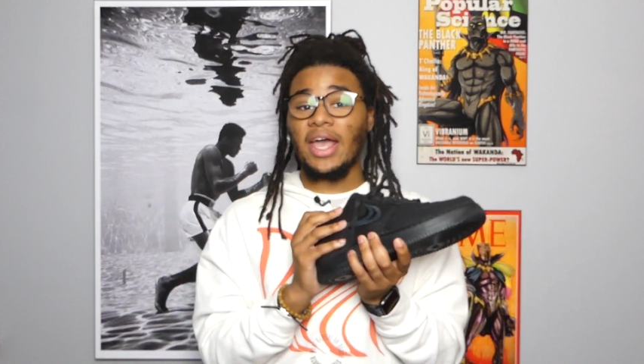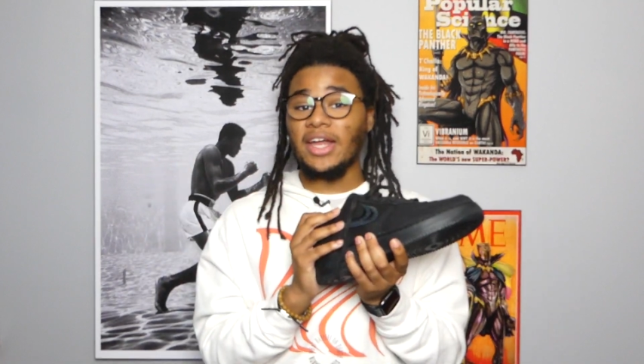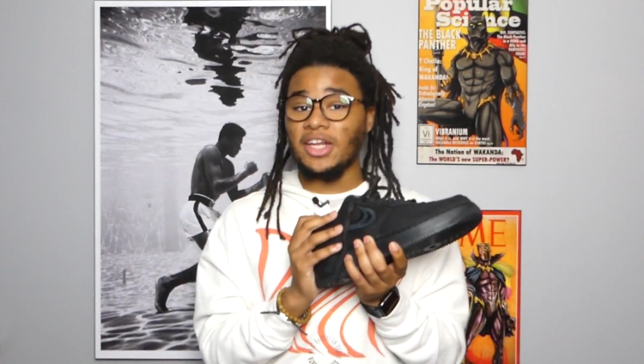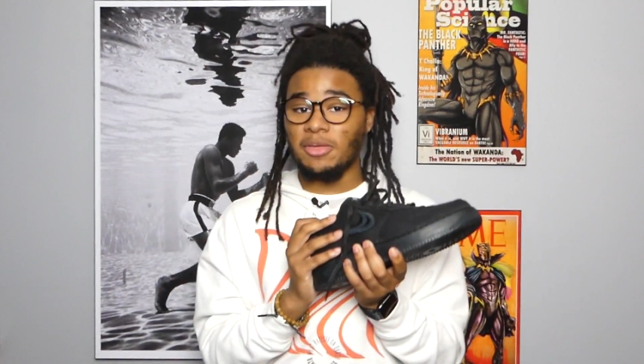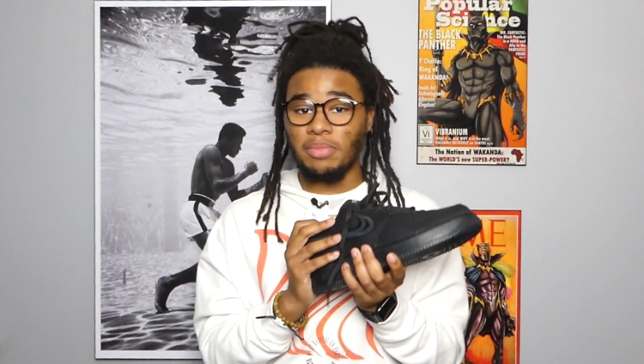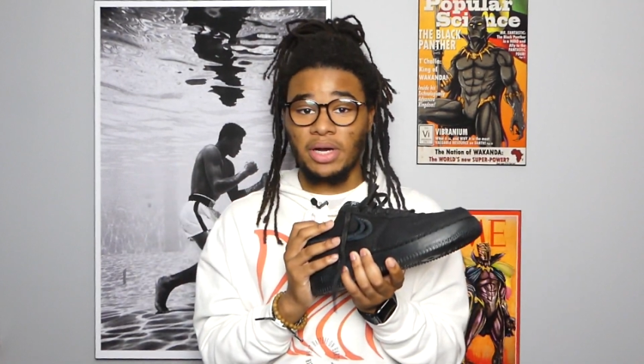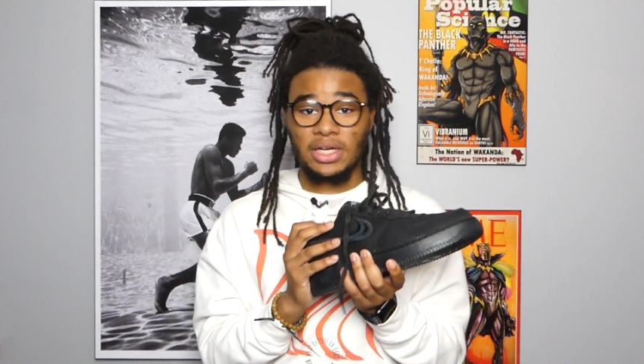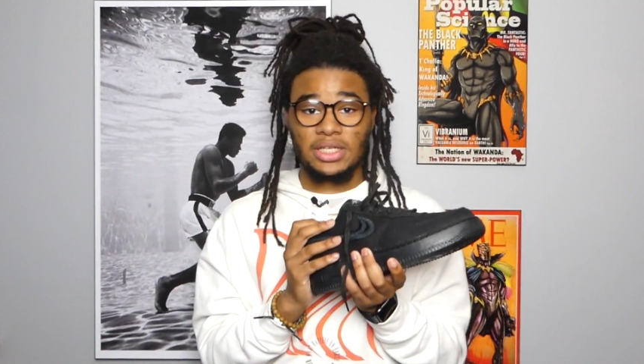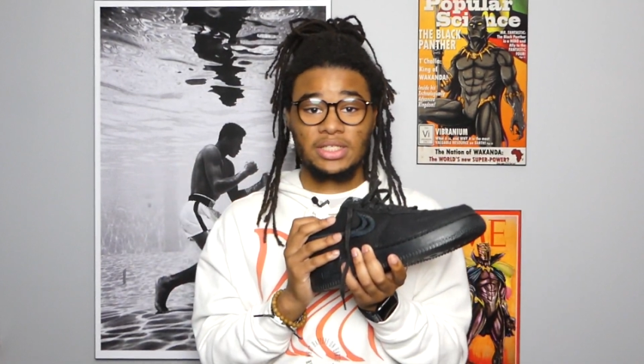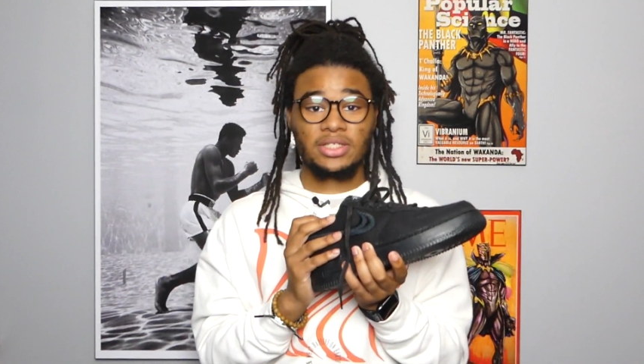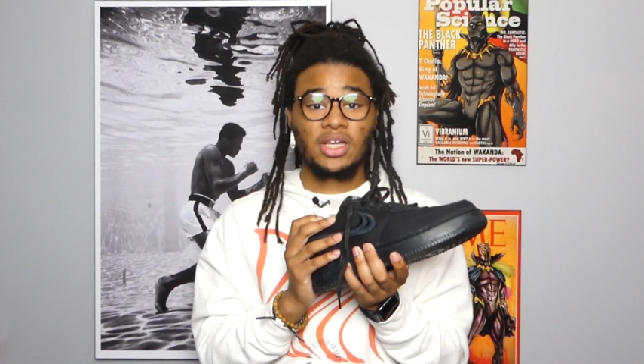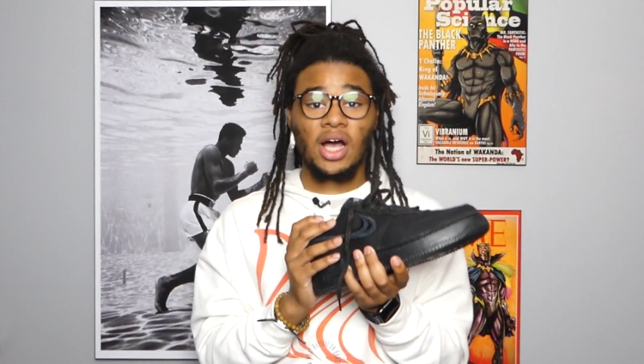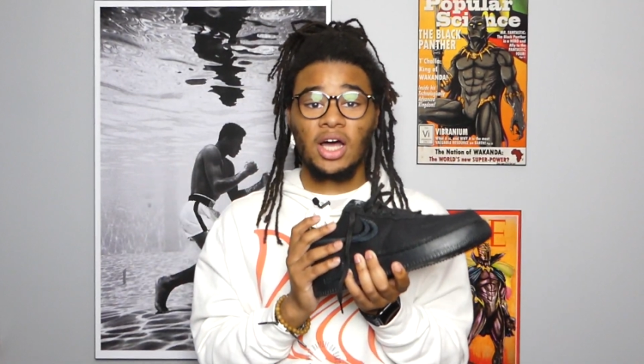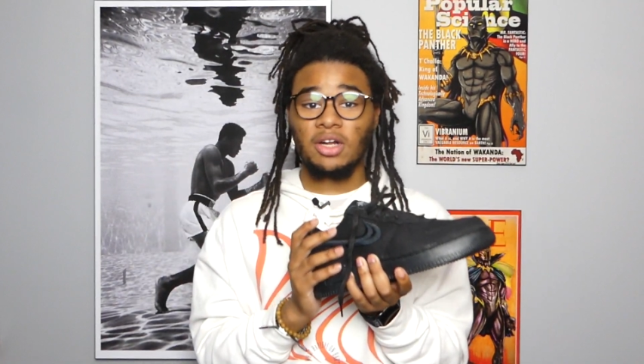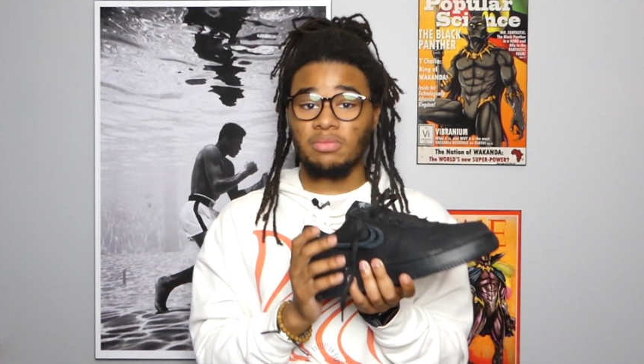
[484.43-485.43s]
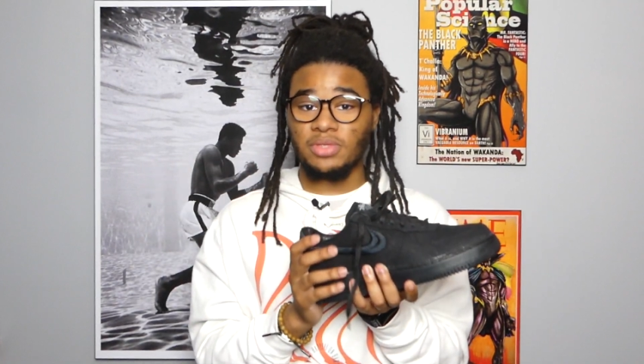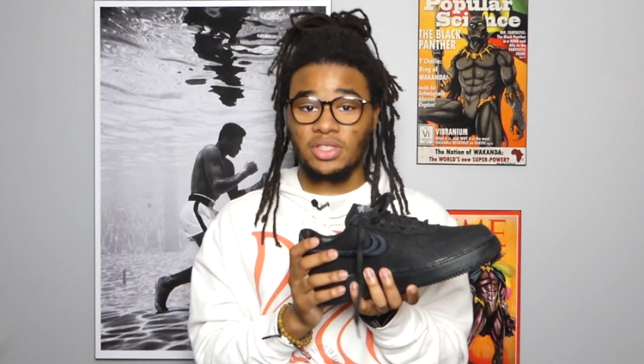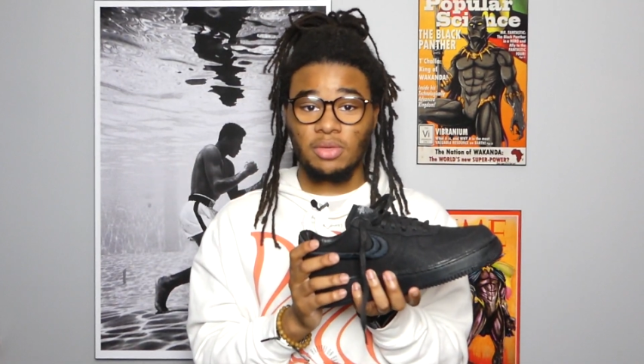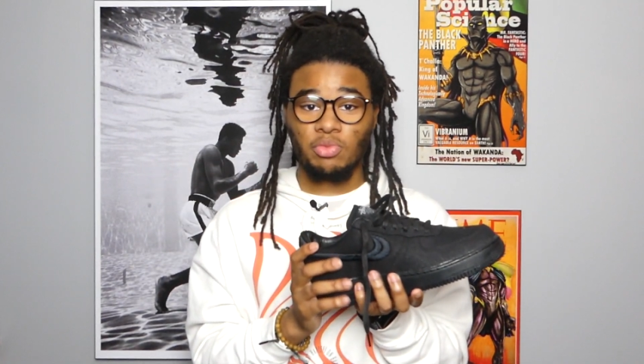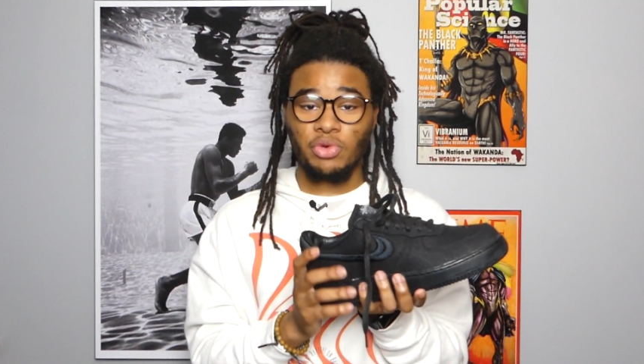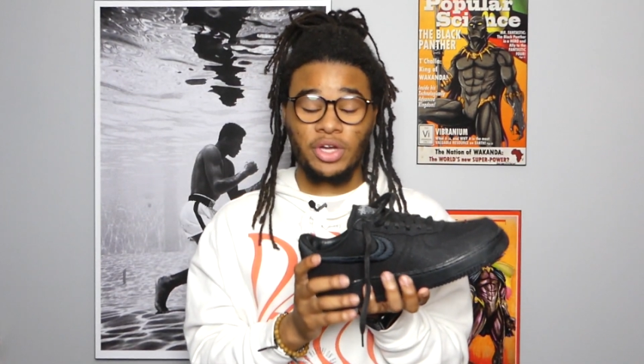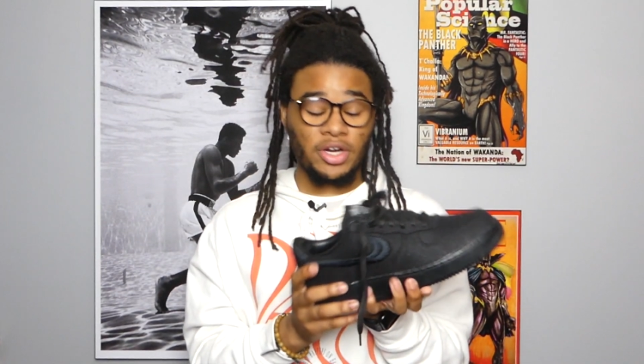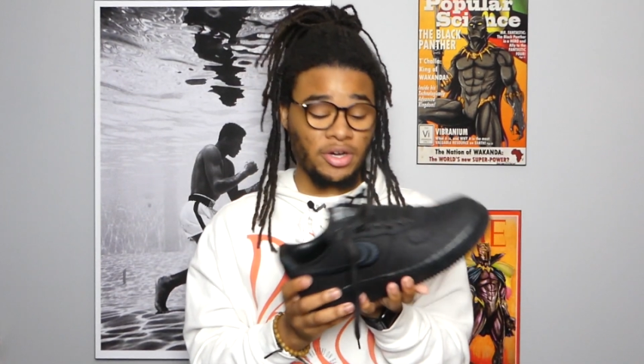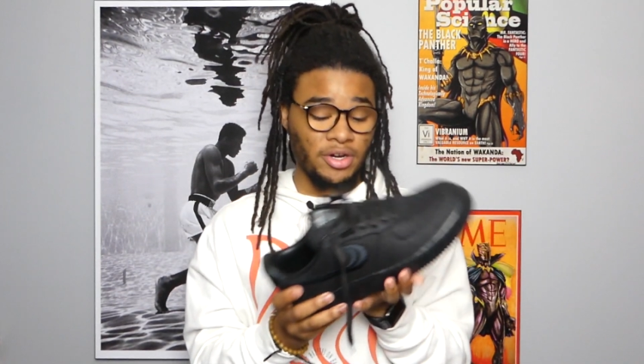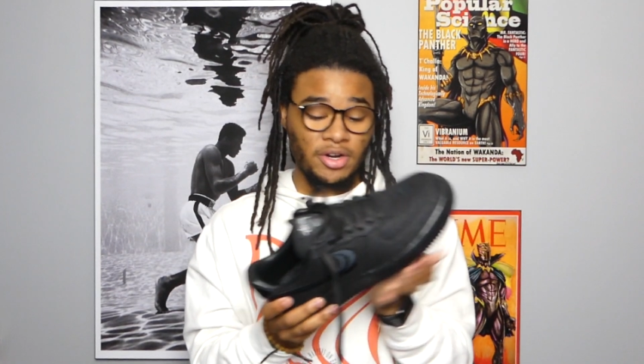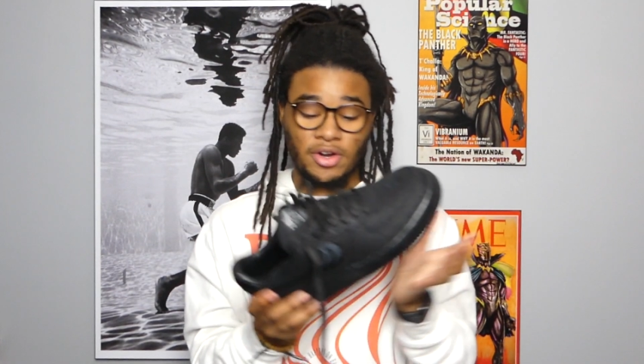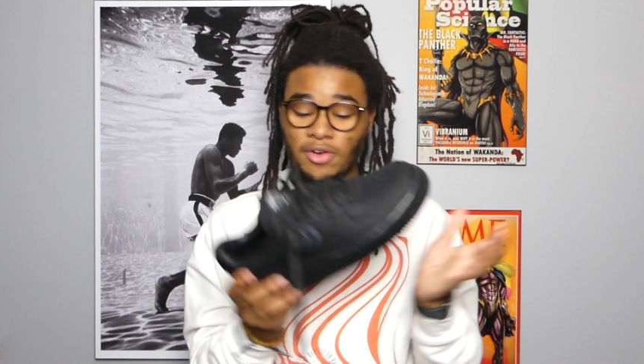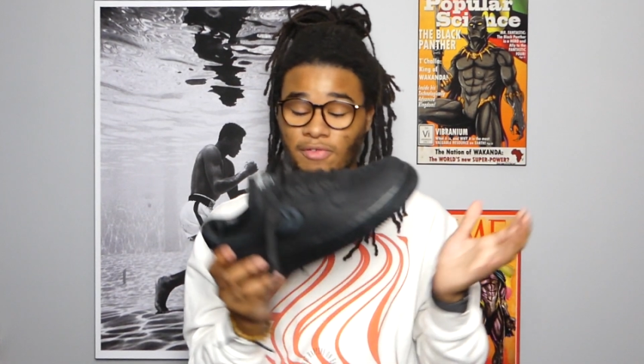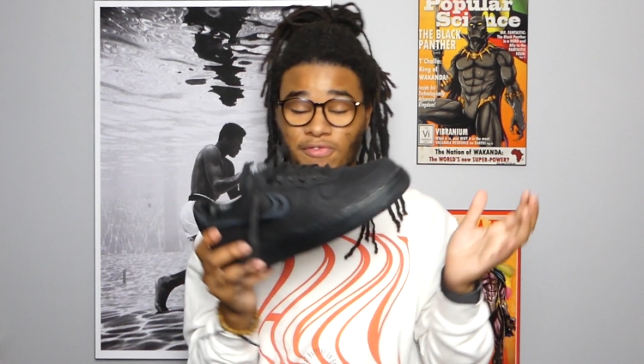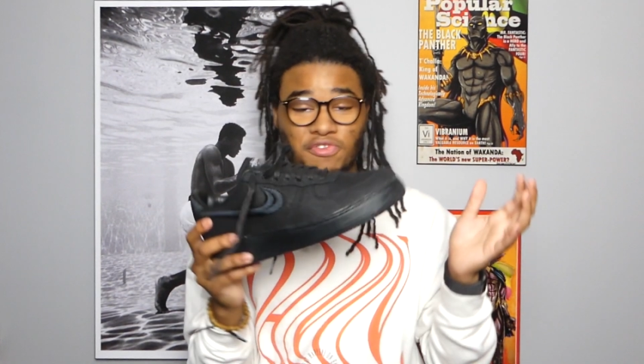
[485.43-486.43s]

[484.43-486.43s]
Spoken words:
anybody's got them somewhere